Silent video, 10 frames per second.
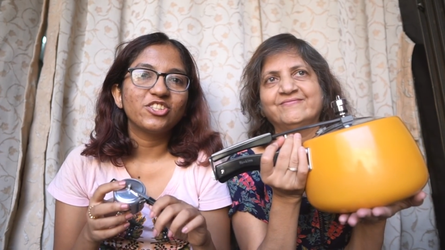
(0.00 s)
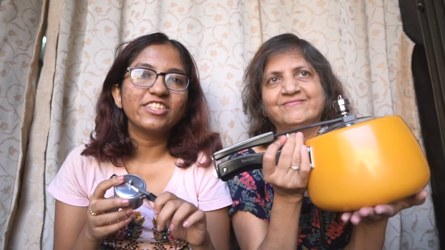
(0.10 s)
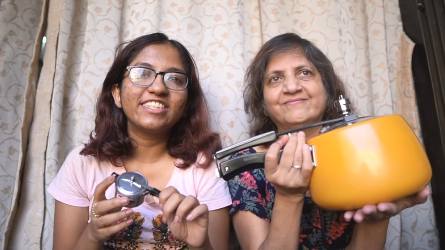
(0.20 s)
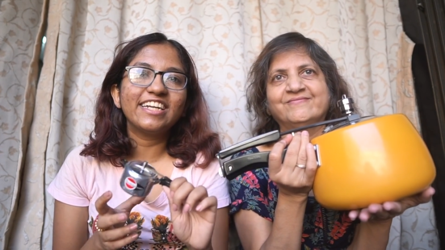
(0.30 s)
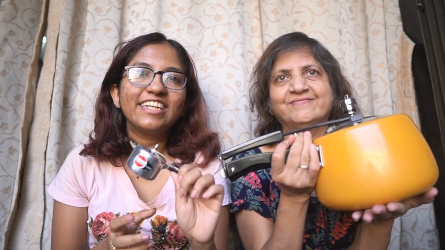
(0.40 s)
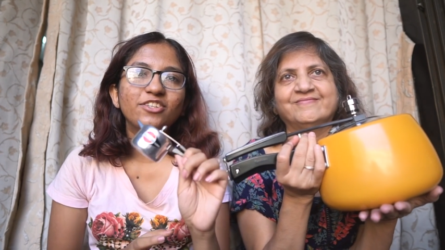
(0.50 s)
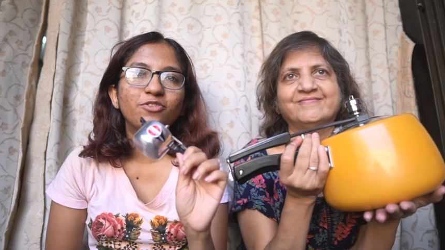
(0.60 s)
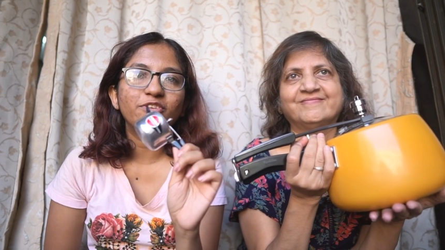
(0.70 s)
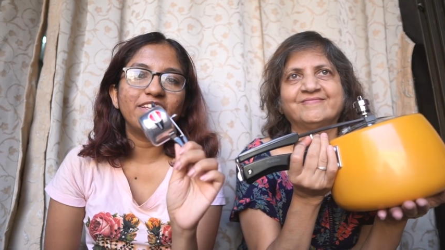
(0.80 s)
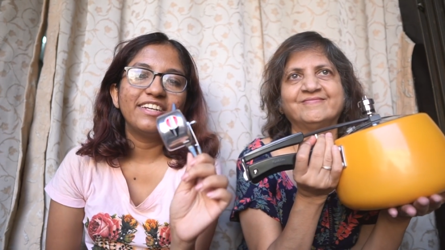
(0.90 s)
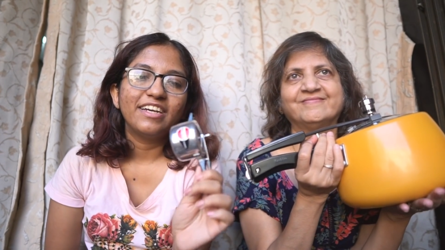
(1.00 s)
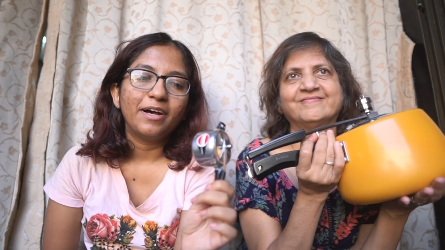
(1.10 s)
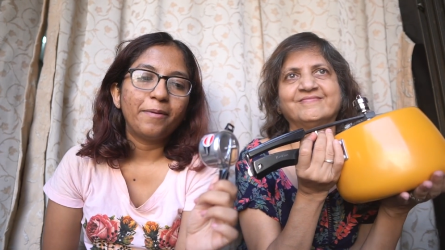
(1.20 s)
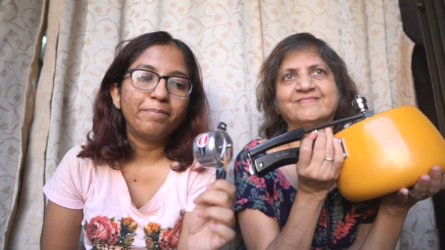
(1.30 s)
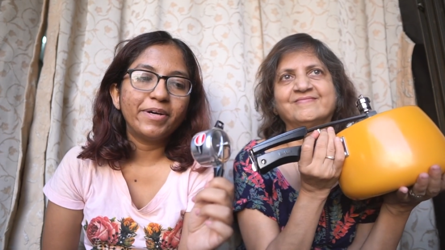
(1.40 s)
Speaker 1: so it's really cool
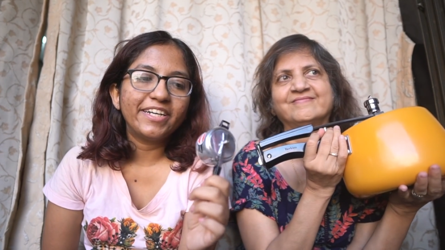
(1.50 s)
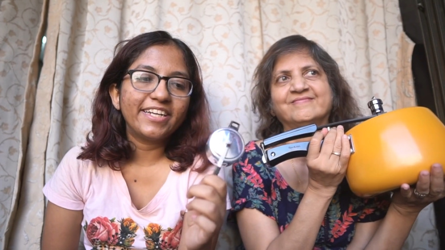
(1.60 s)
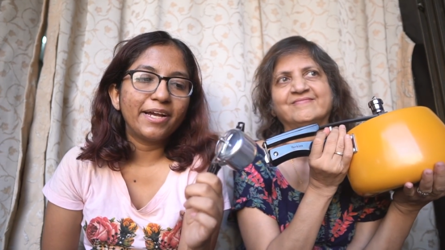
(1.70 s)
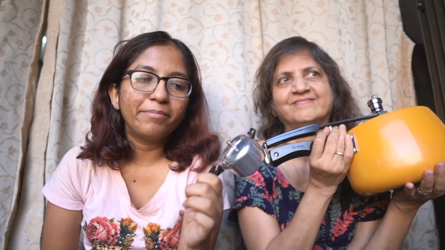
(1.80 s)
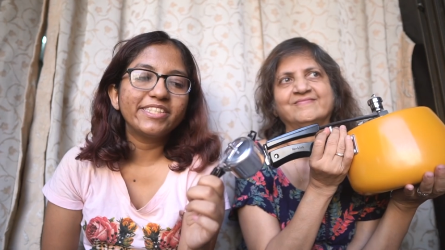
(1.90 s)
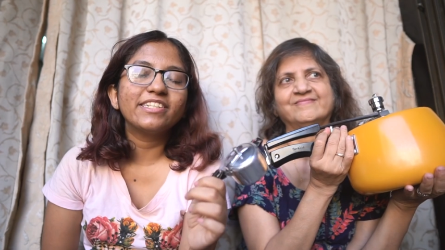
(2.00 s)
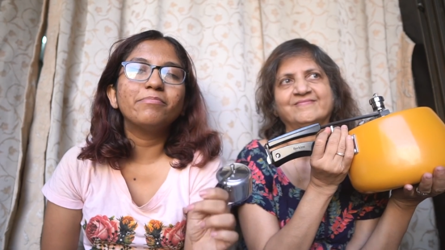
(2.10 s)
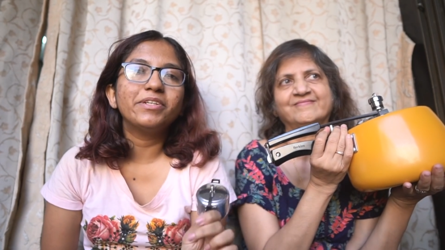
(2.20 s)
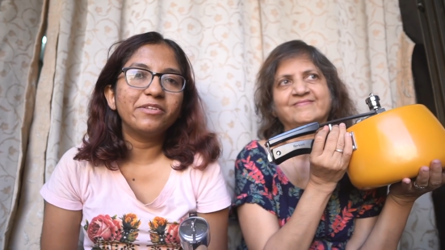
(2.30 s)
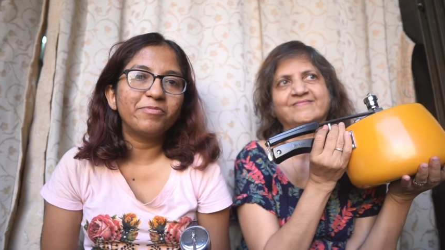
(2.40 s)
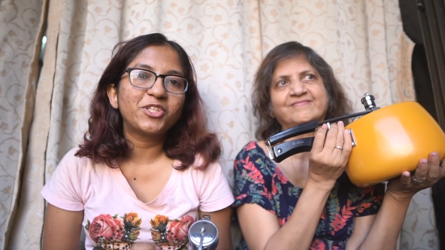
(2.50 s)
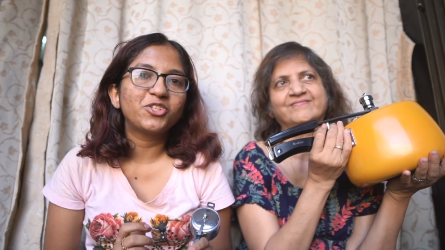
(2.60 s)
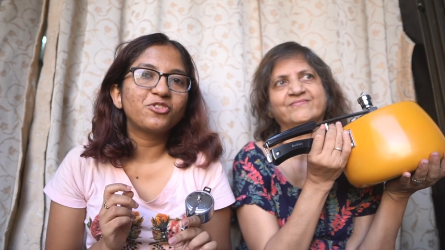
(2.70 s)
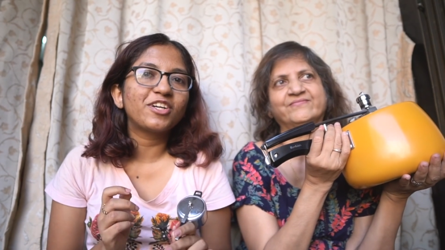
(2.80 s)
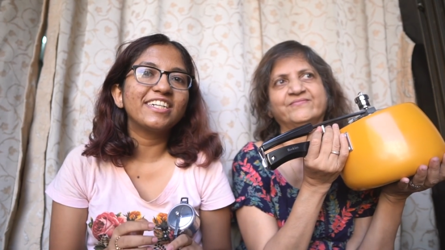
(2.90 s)
but I must admit a
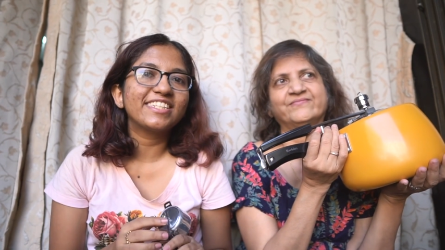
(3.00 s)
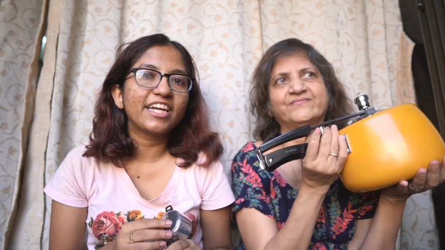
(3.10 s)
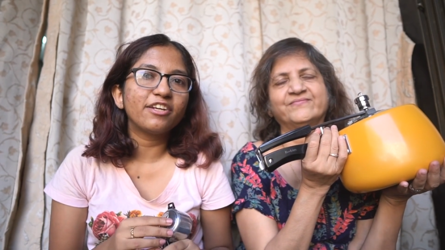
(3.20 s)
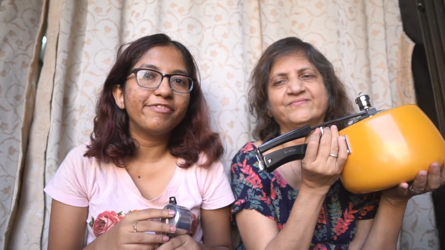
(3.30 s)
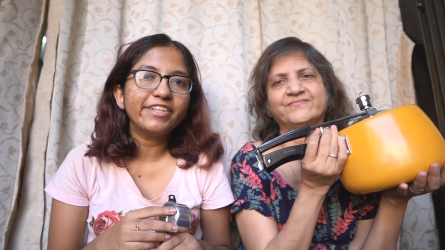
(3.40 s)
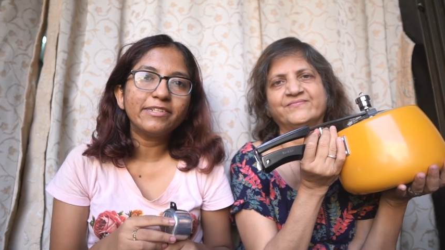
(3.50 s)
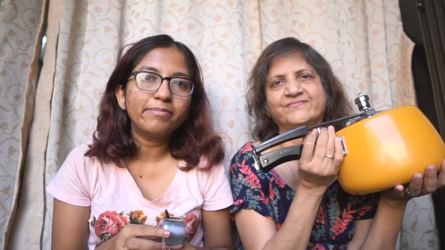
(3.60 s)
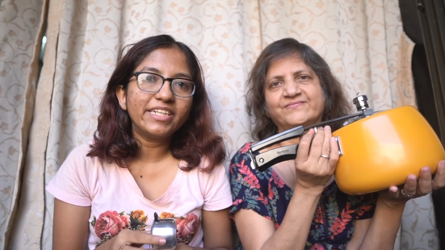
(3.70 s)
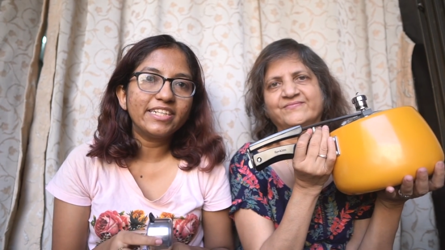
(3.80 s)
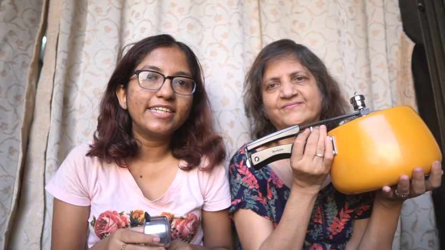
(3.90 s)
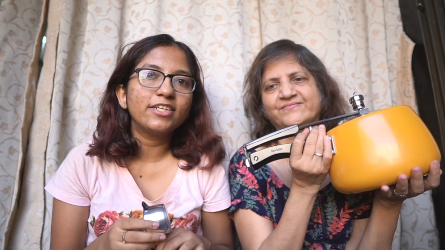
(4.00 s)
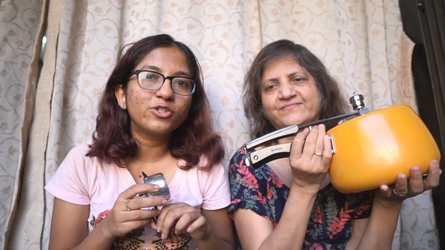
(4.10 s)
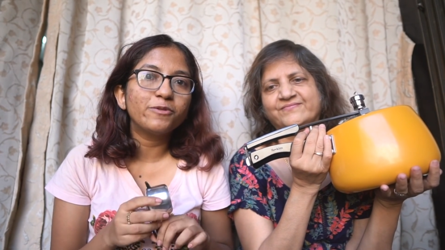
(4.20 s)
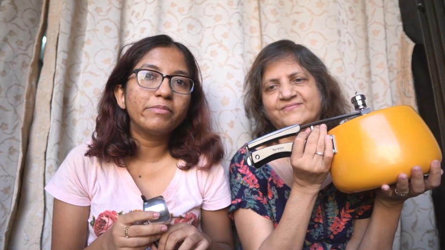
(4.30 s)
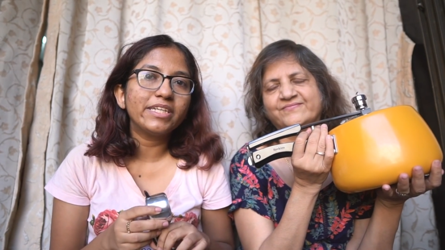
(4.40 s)
pressure cooker is kind of intimidating
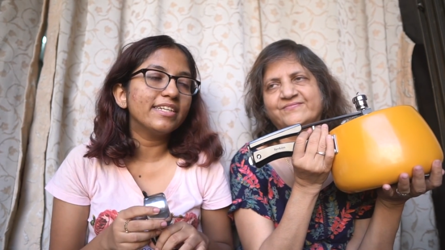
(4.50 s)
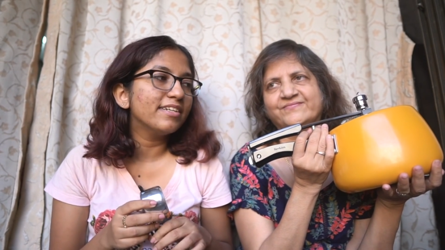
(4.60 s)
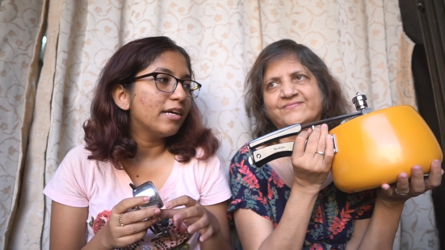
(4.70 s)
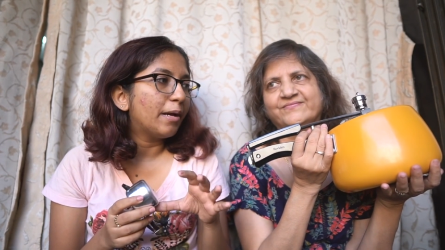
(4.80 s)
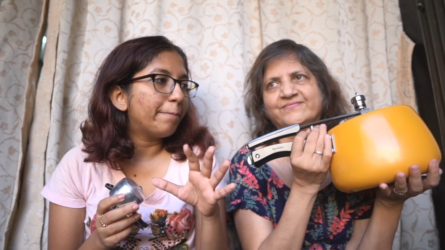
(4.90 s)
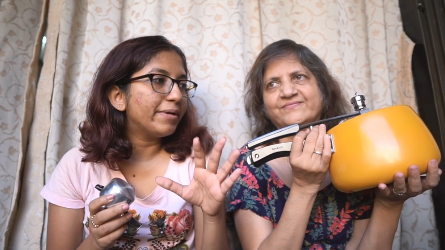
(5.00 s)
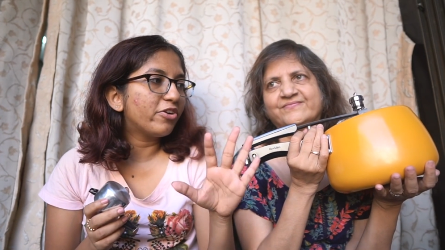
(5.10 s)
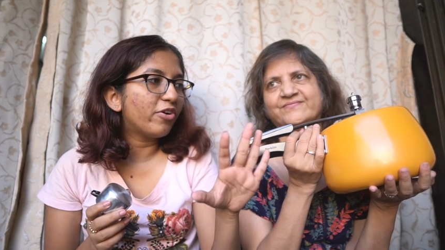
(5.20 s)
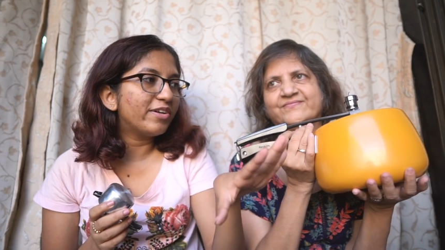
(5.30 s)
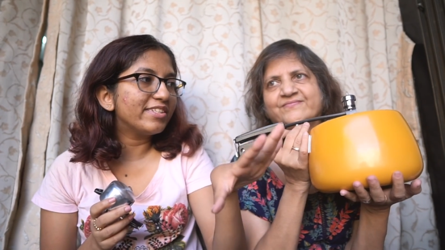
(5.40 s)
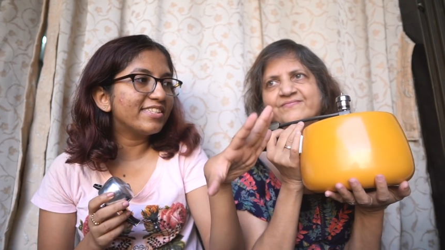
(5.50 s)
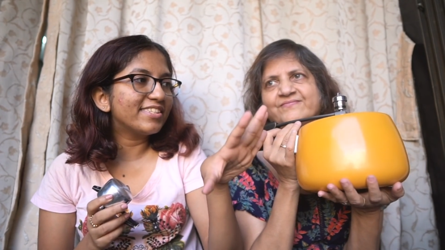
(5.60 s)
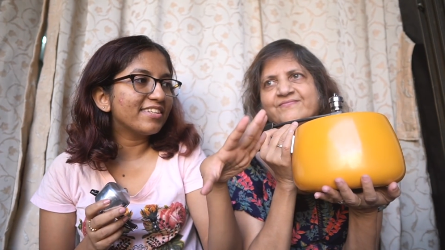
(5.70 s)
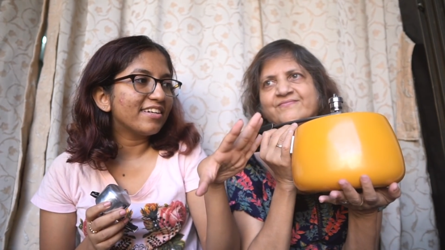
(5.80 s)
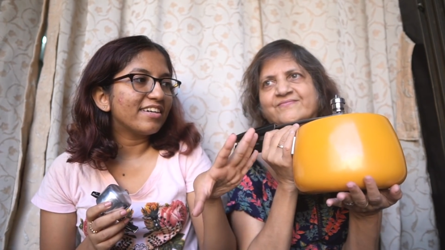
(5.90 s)
to me
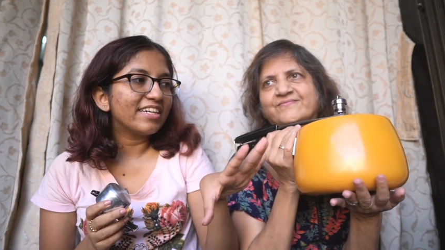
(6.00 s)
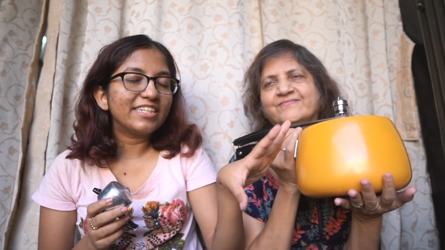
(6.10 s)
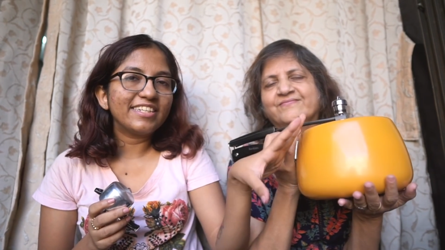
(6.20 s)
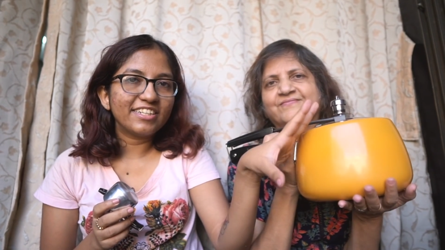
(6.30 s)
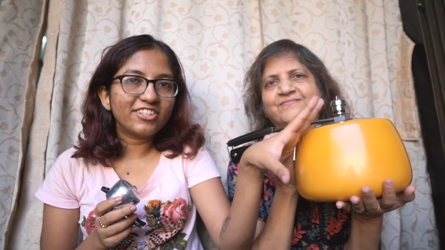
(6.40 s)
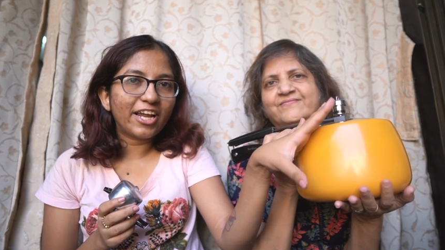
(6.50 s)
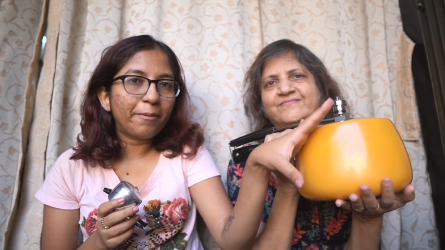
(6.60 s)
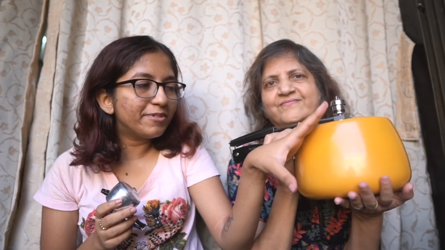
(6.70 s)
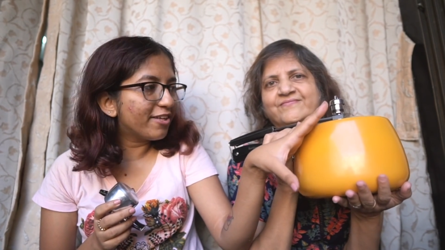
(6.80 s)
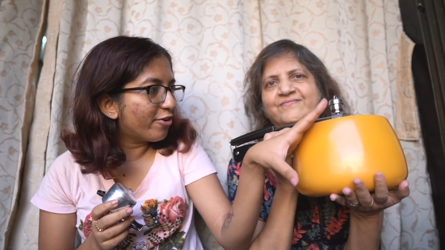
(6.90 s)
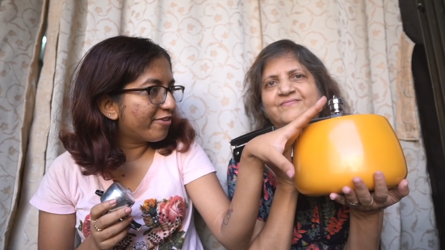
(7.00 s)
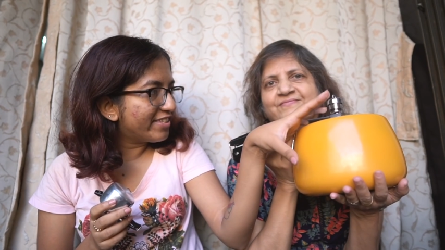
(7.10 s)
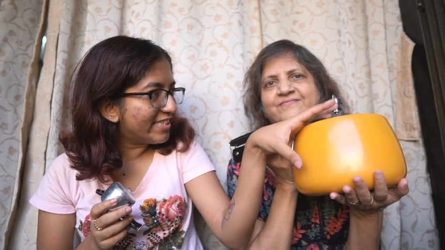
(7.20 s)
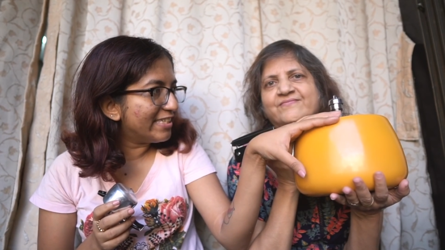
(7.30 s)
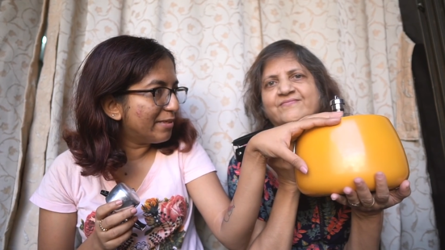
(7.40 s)
because it, it traps a lot of
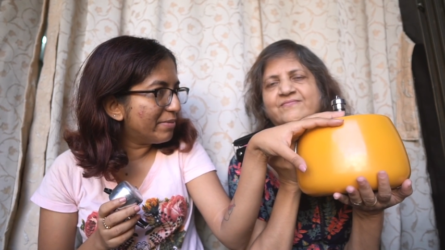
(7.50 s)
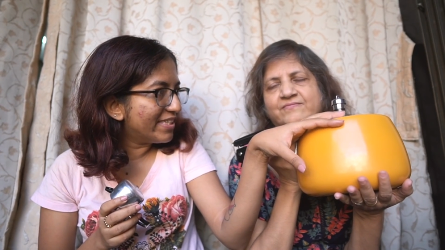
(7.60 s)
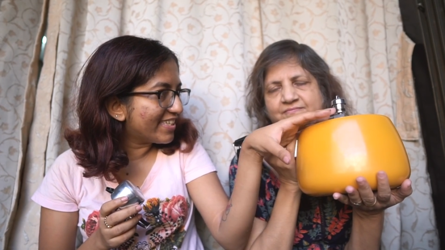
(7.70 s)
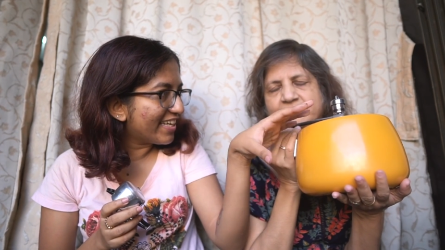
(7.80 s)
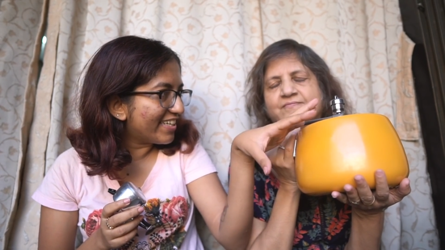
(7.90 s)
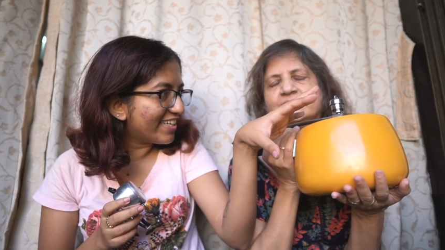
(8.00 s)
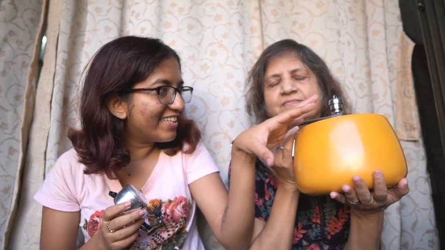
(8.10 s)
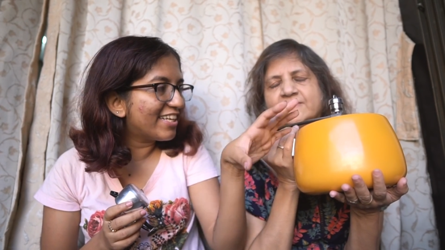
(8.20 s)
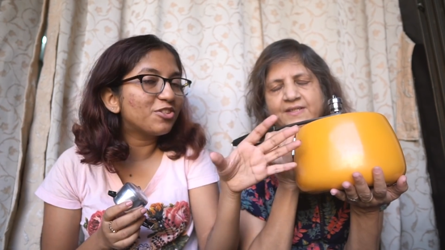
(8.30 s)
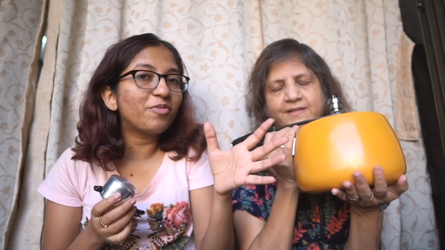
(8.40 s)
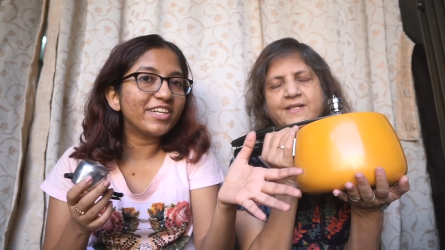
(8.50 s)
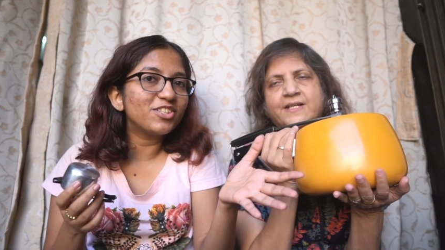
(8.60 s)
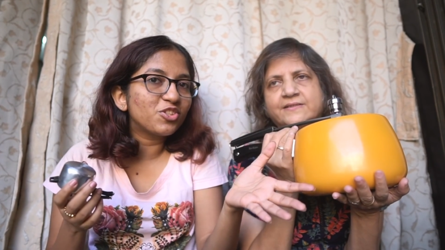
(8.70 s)
steam inside right that's why it